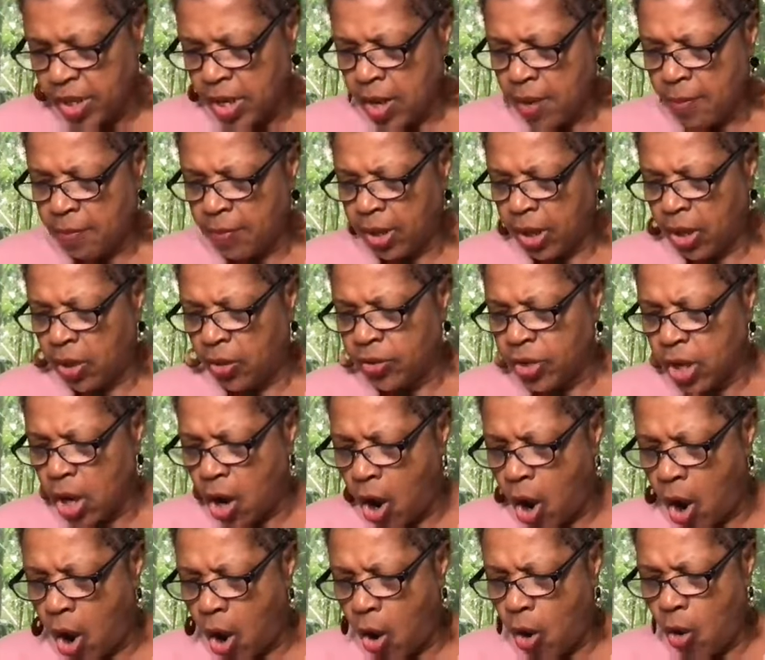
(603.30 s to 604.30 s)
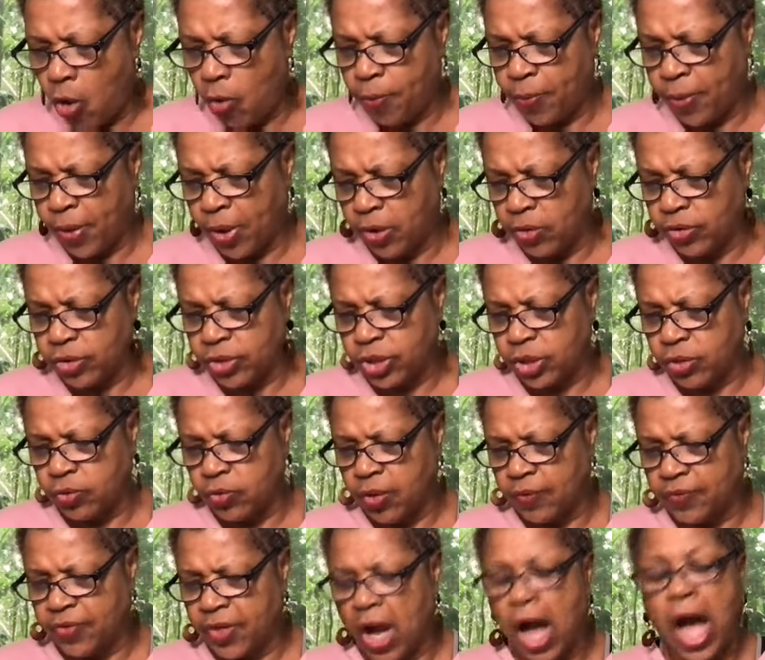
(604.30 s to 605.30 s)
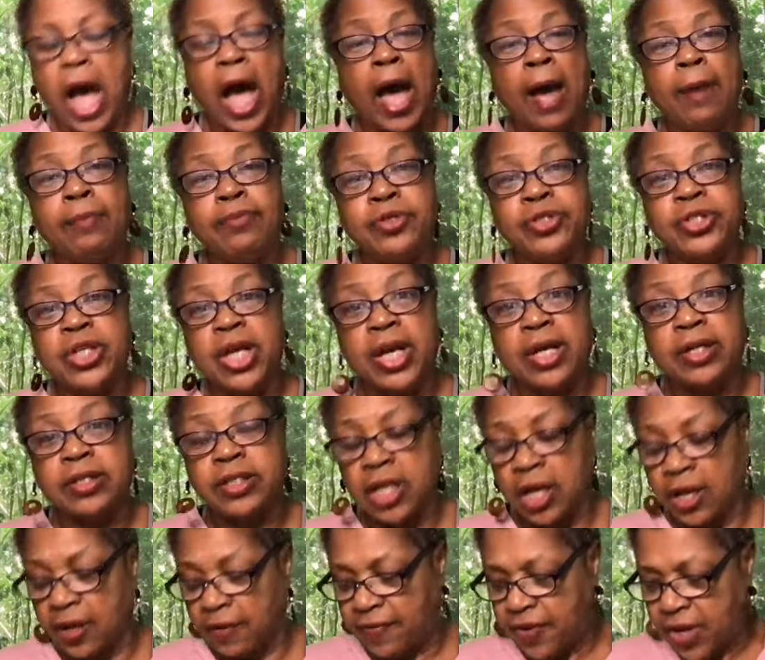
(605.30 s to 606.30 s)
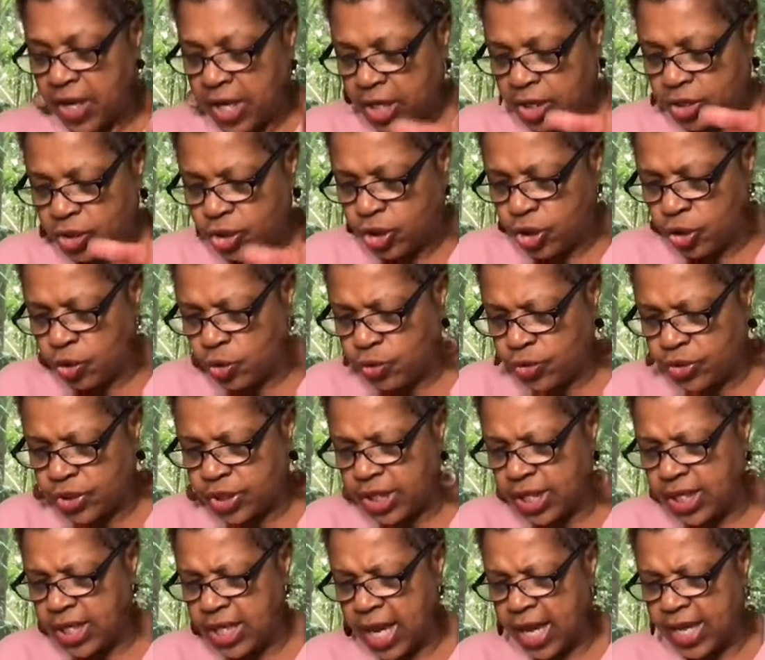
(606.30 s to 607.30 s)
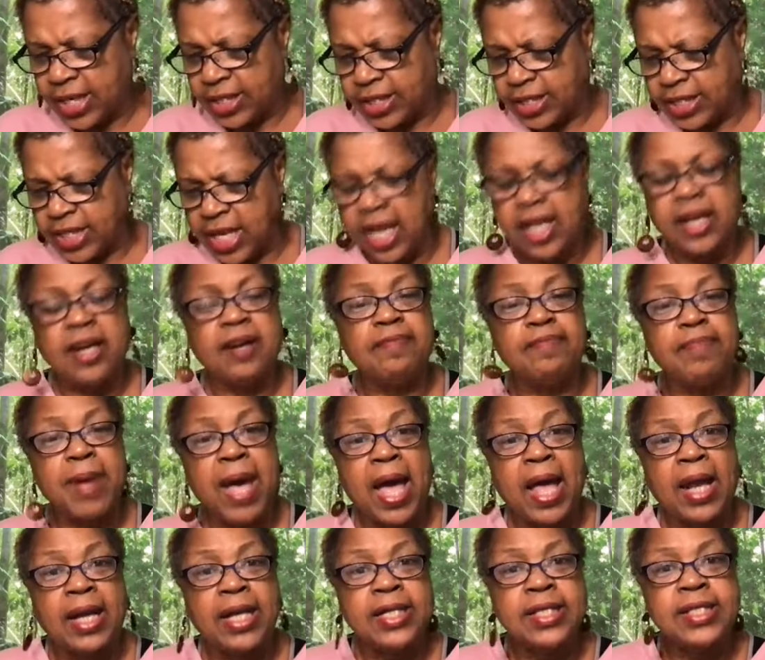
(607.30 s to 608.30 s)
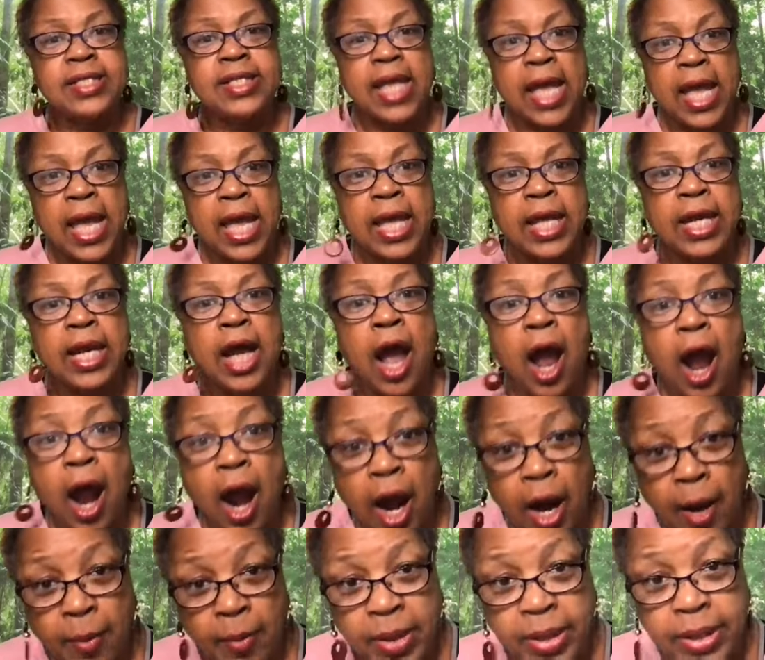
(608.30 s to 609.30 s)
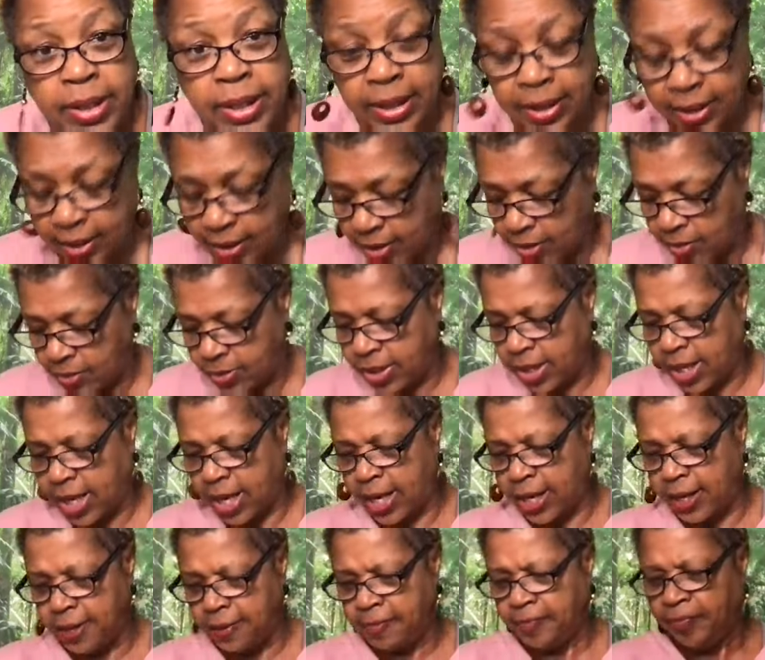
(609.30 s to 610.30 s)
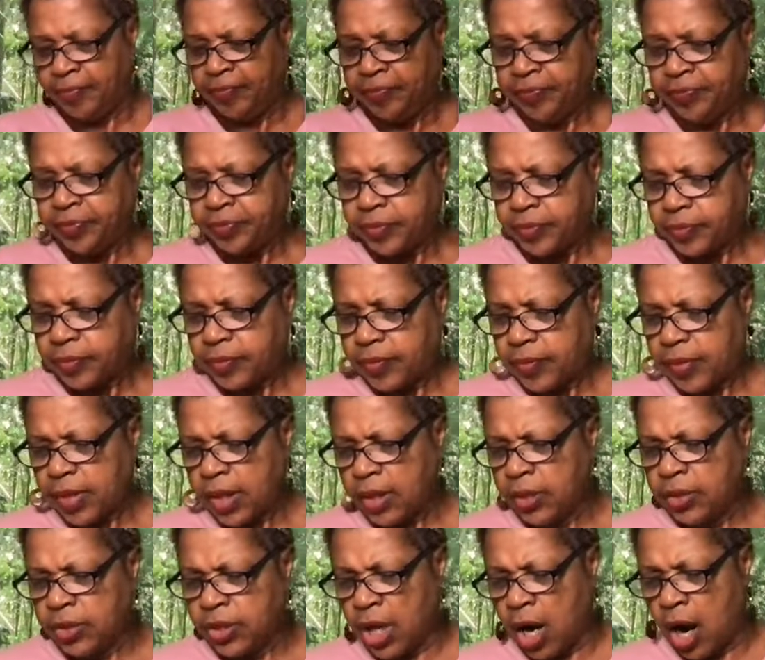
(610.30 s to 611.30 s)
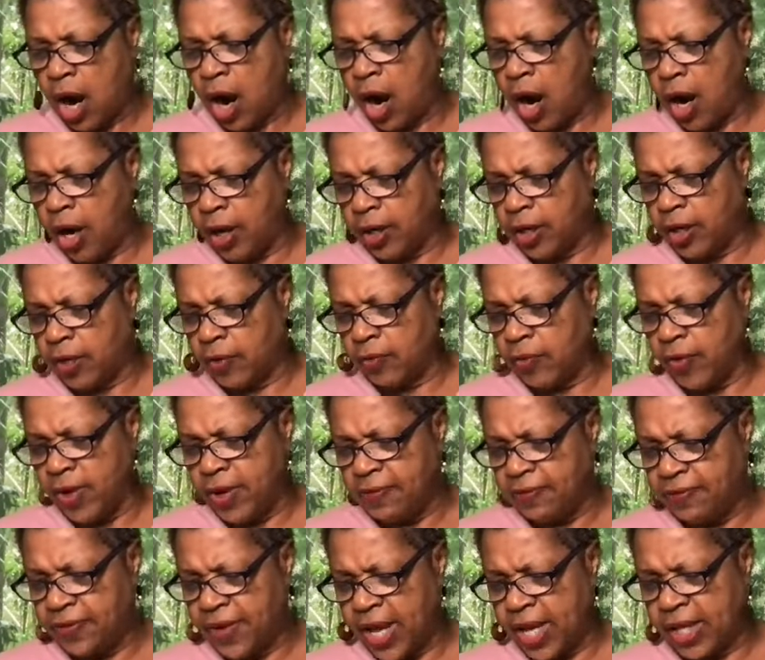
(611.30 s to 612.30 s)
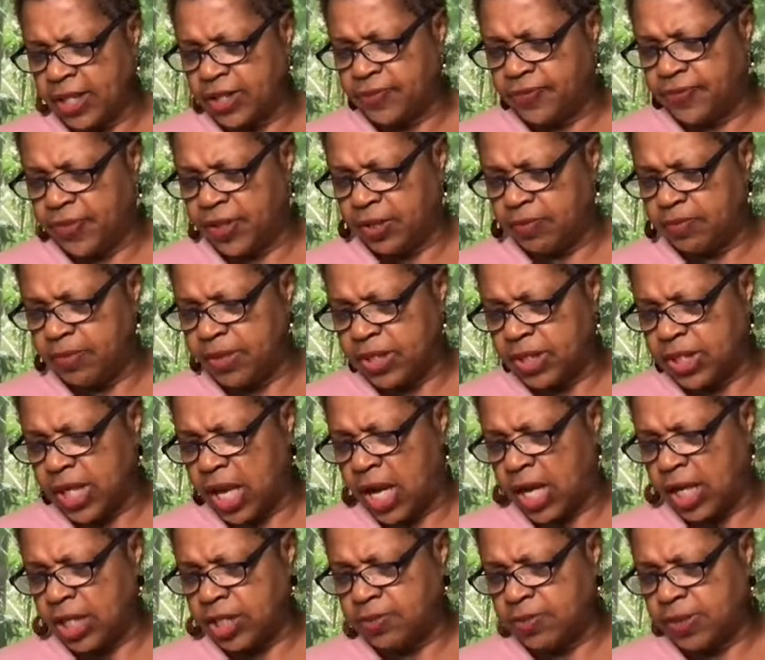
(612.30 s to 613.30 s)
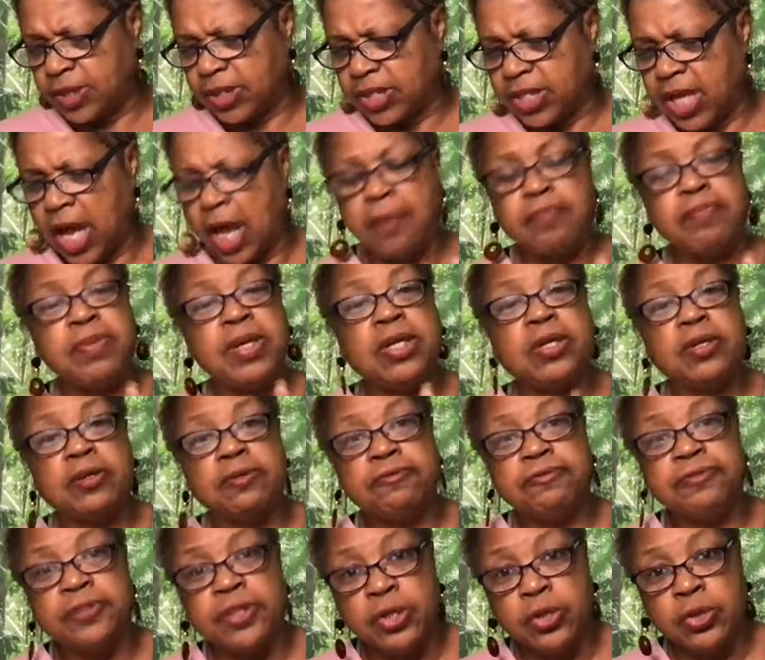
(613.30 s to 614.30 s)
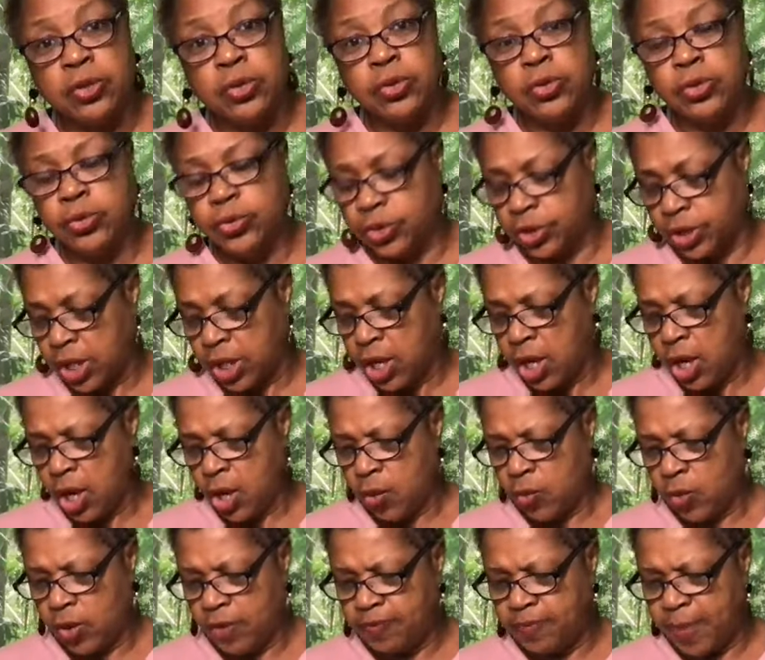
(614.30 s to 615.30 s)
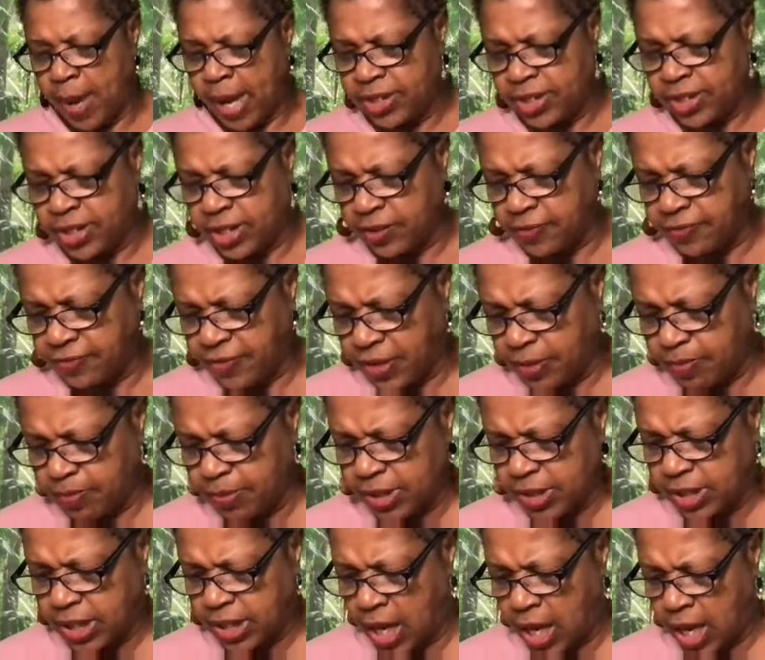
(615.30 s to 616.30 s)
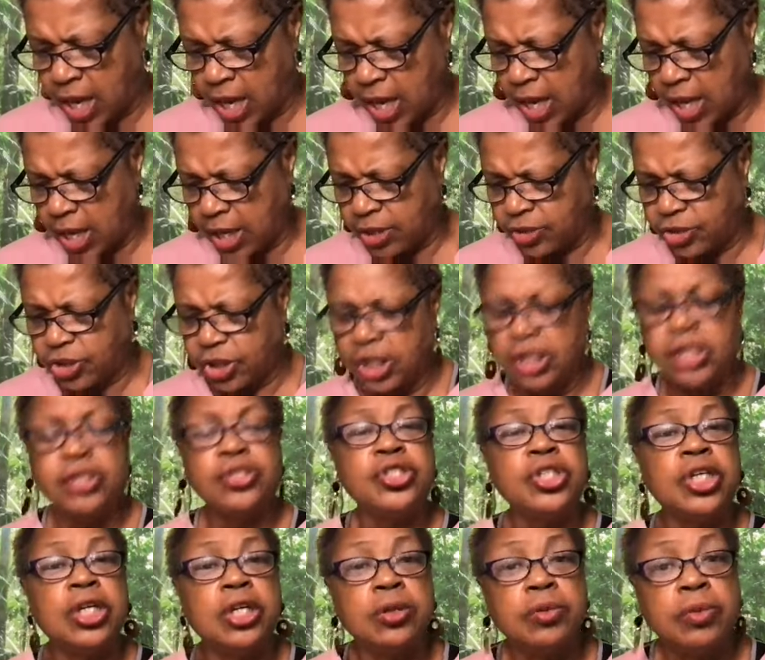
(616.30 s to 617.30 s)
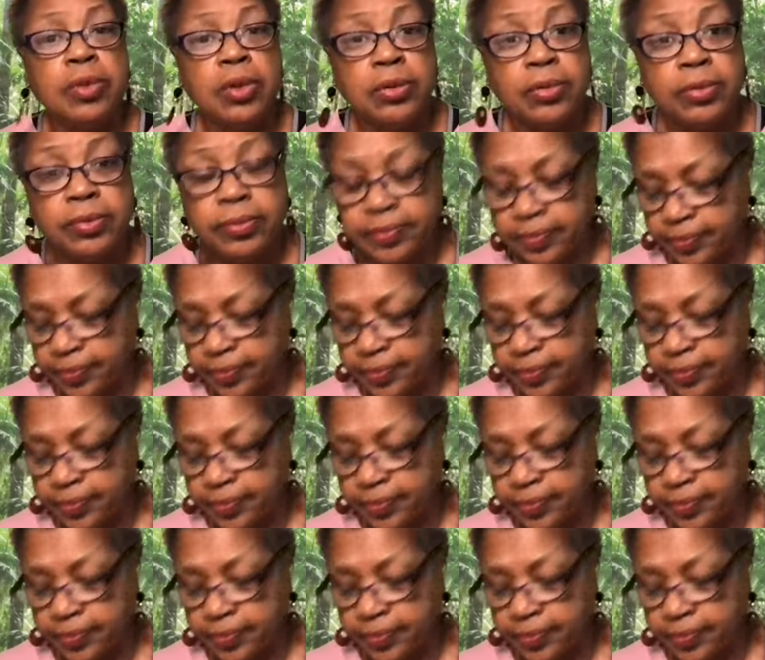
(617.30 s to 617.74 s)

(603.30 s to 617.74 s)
but on the whole person with the object of inducing a state of balance and harmony, okay? The art of reflex foot massage must not be confused with basic foot massage in general.